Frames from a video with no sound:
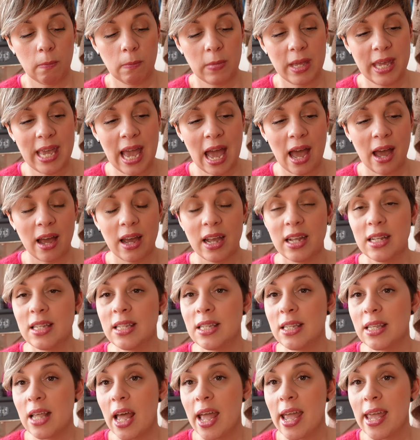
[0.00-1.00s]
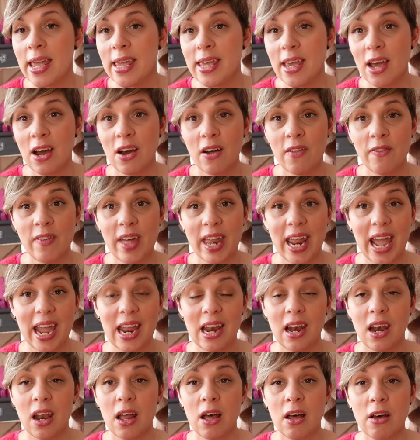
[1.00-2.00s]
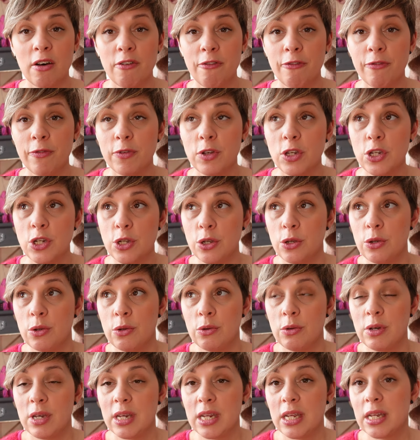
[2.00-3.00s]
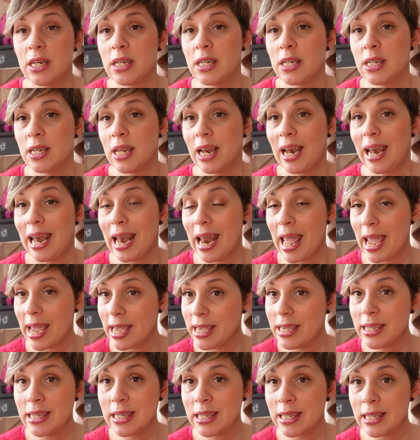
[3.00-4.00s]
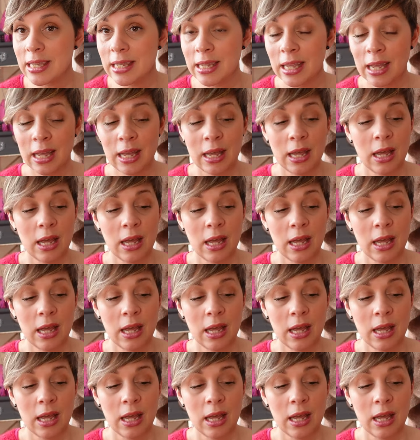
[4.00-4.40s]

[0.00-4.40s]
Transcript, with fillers: yeah, it's a yarn that I love to knit lace